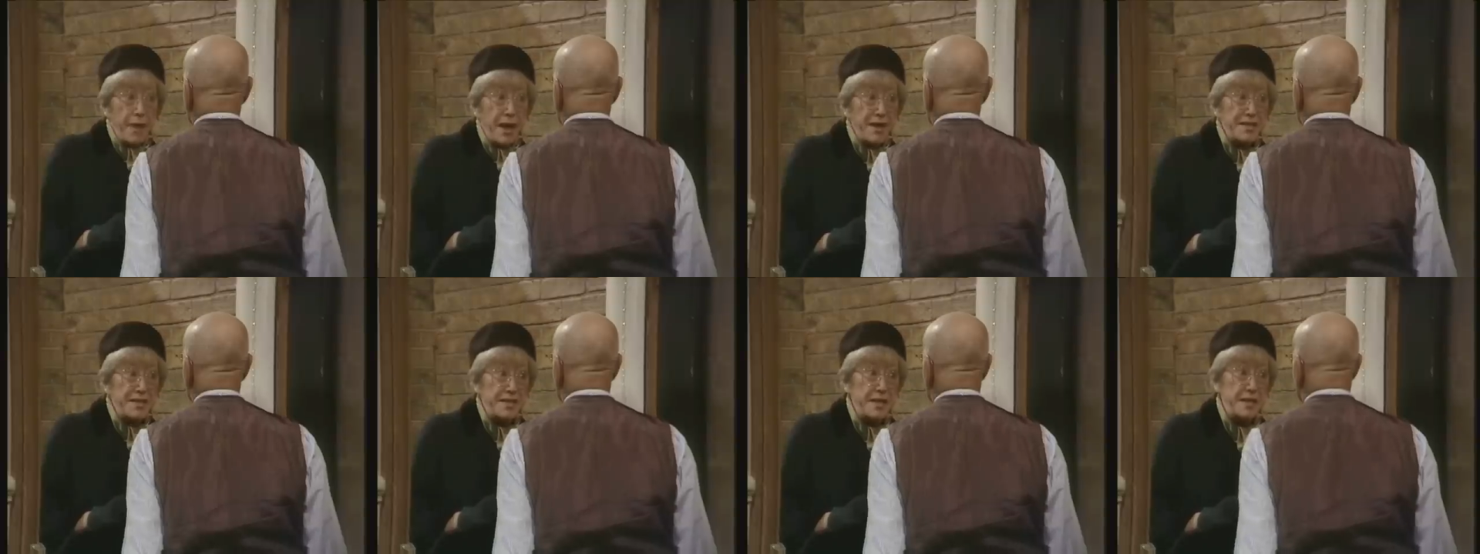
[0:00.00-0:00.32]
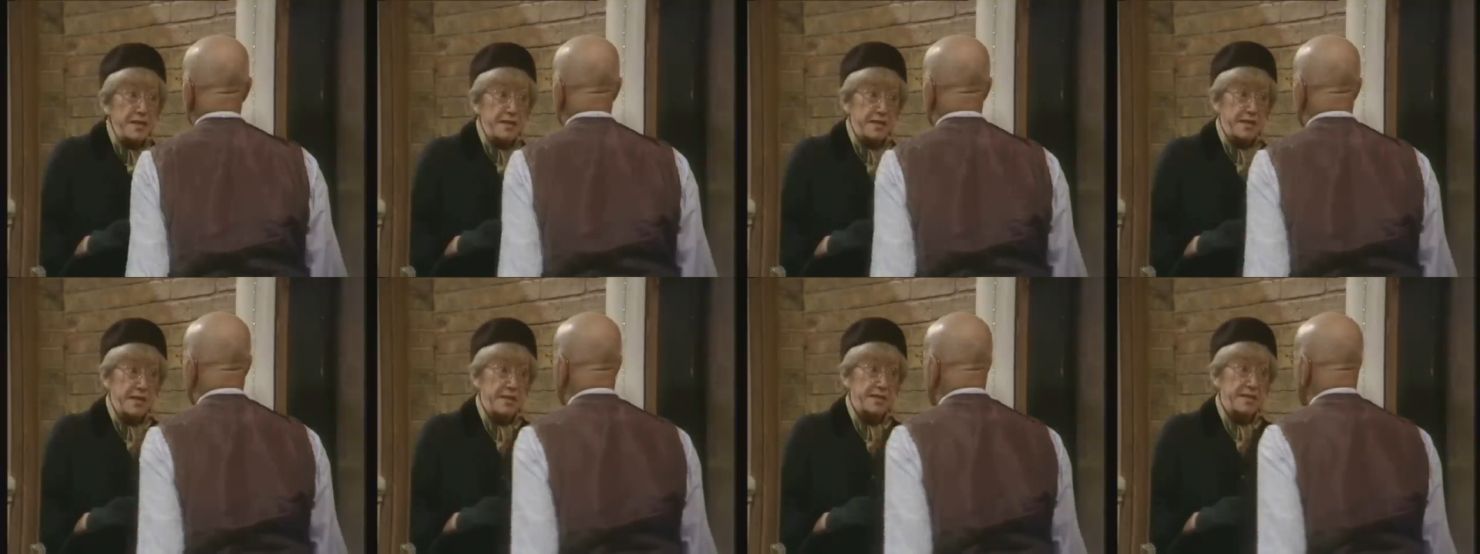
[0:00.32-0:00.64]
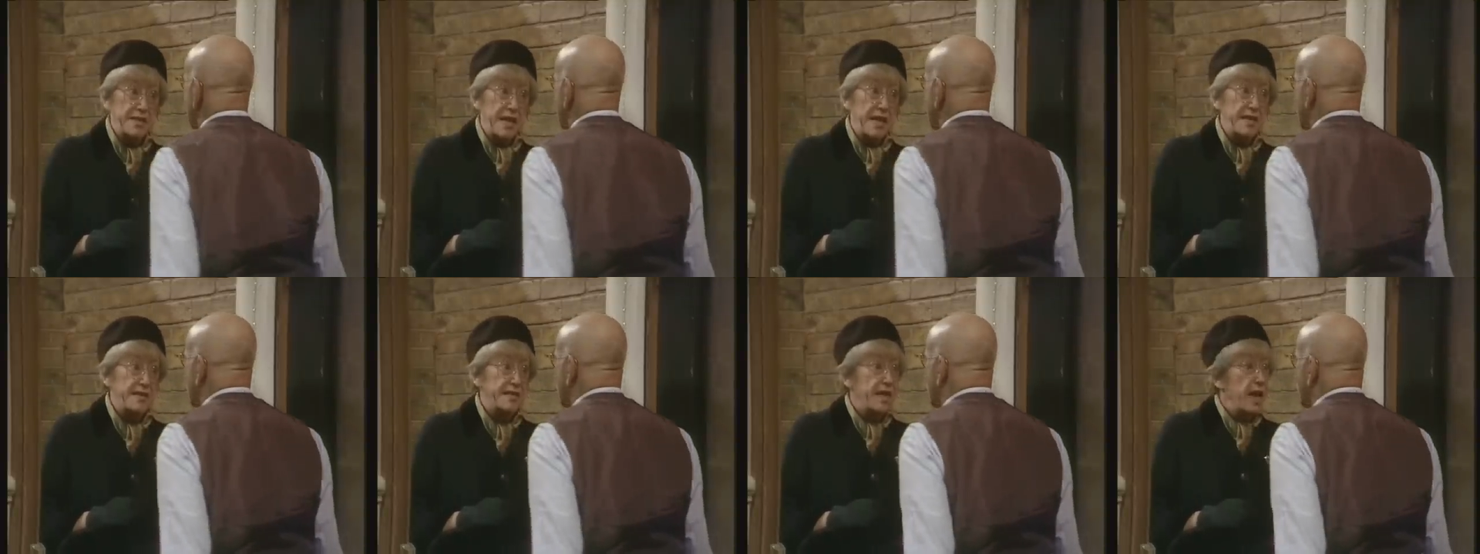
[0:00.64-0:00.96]
my sister
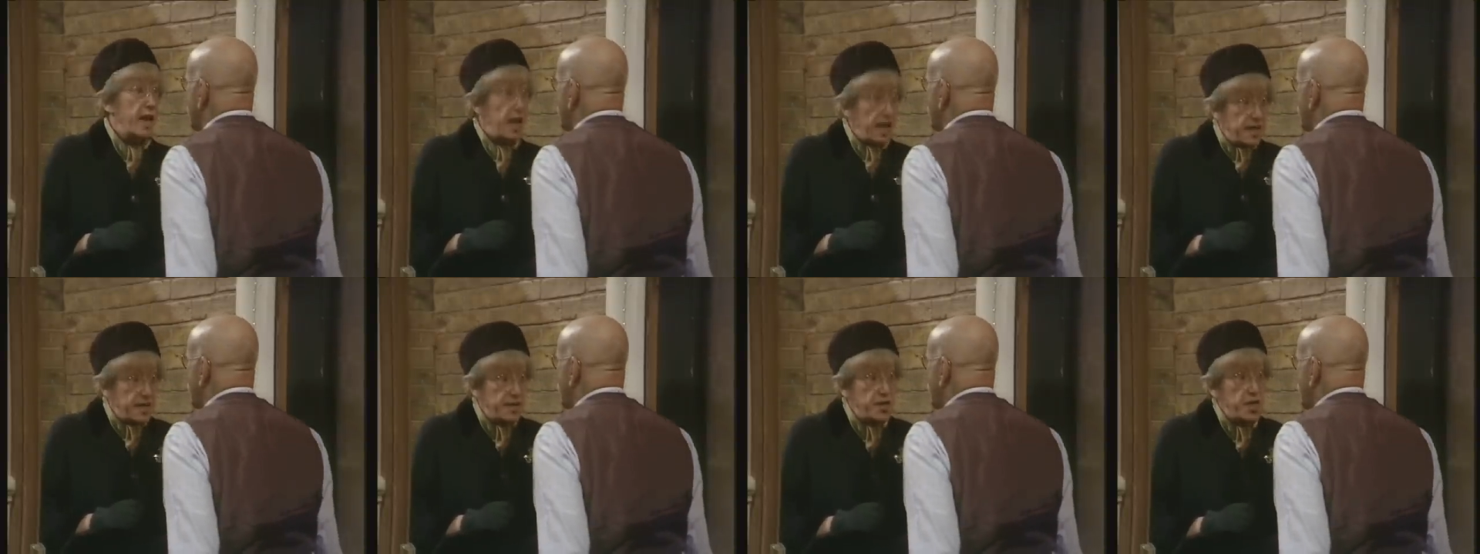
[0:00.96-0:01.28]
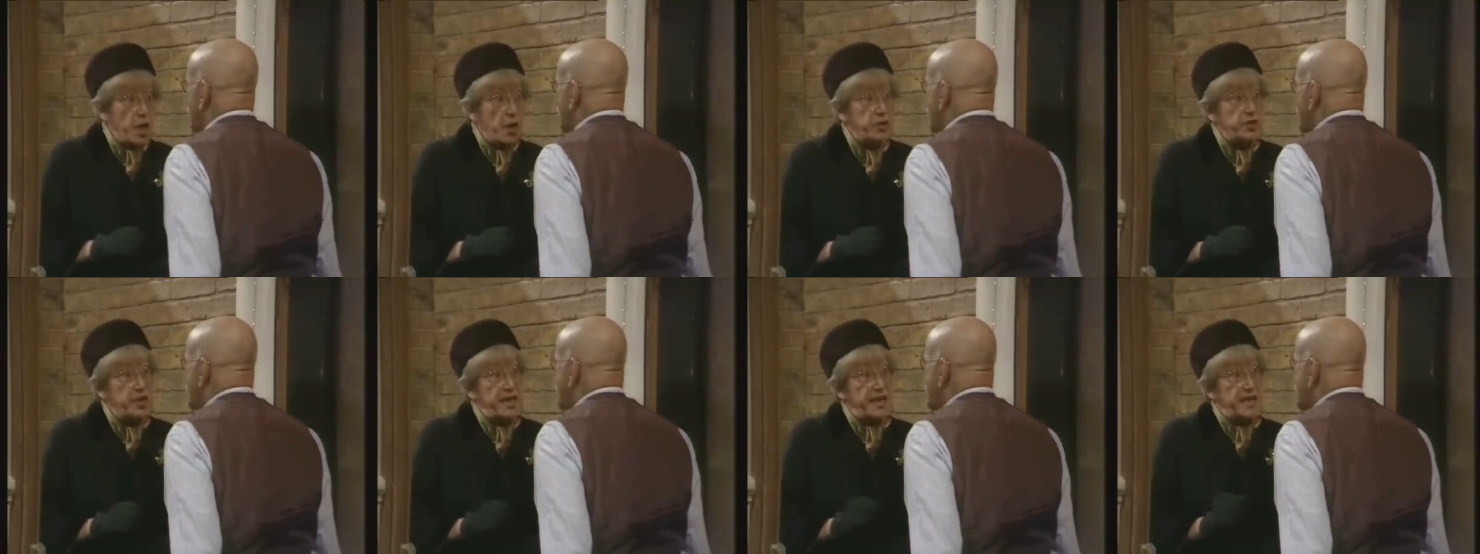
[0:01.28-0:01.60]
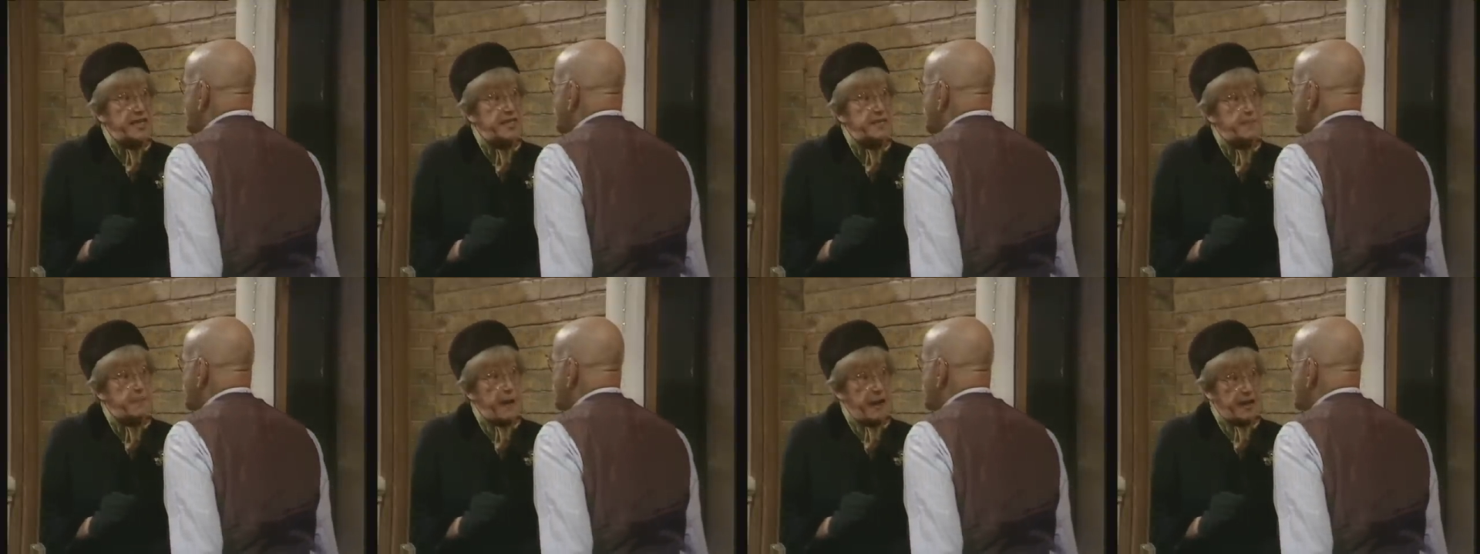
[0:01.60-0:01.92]
says he's not
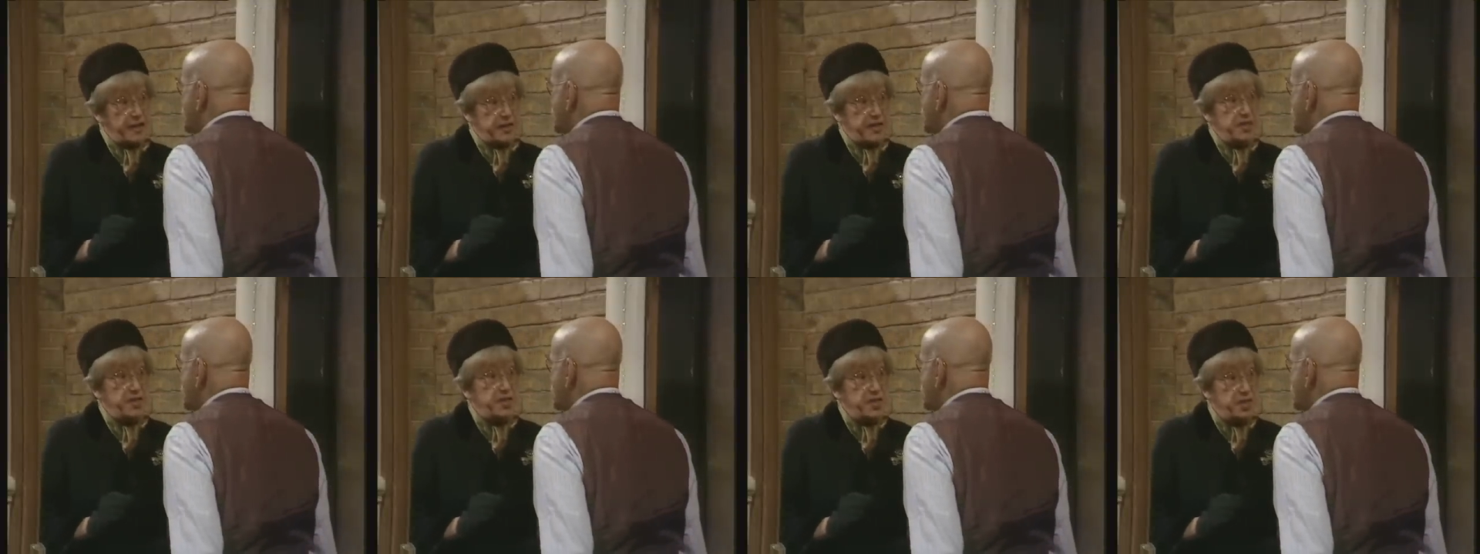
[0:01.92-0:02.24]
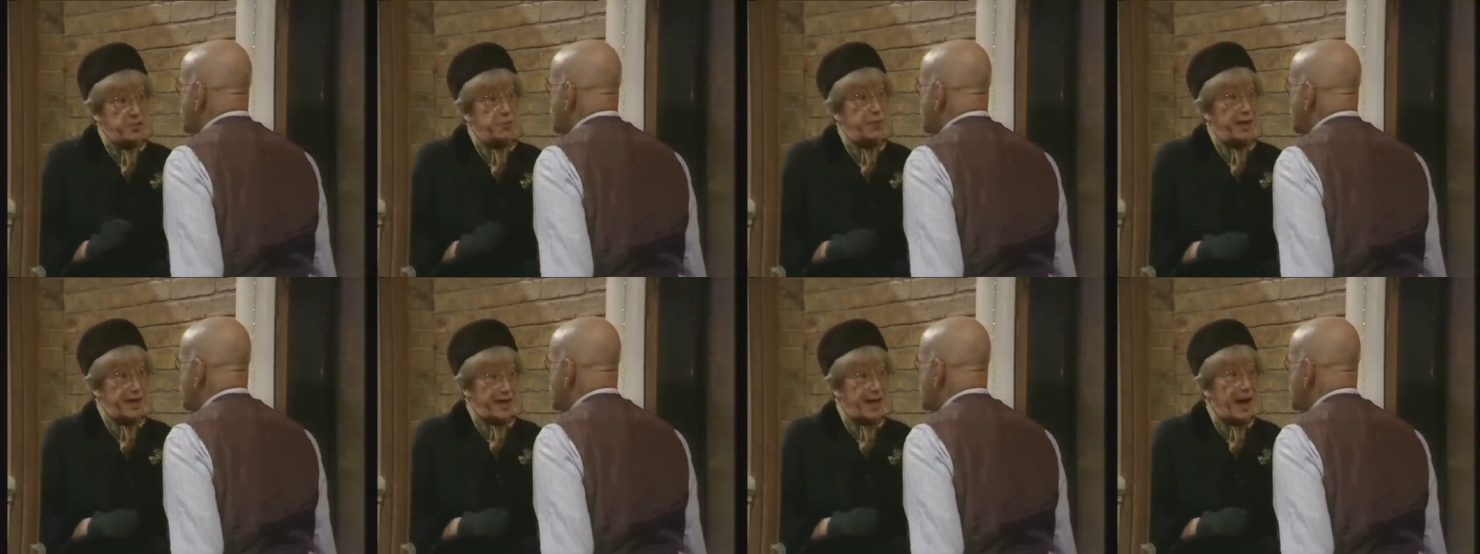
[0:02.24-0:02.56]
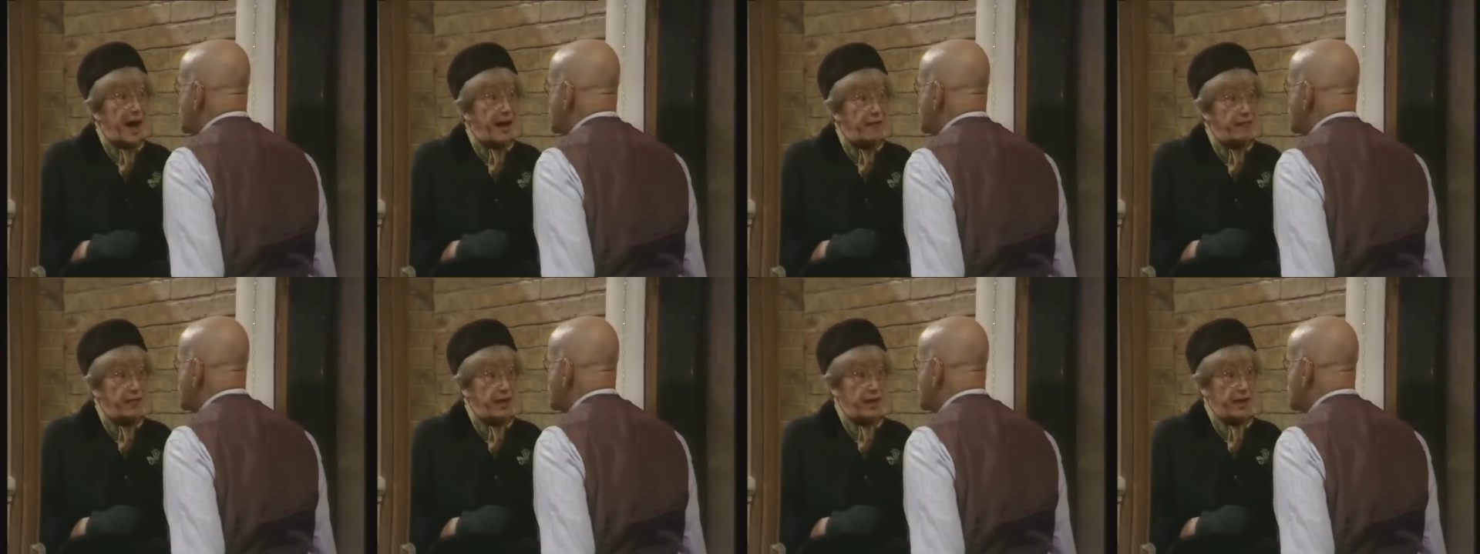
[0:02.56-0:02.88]
expected to
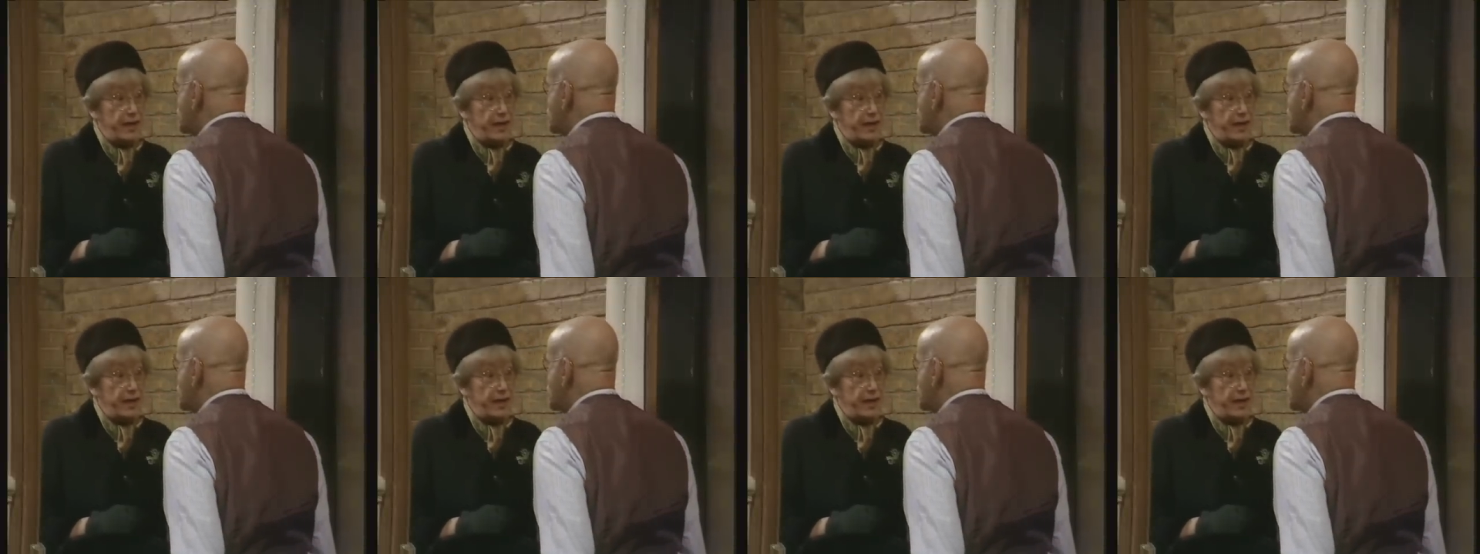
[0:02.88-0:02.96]
recover.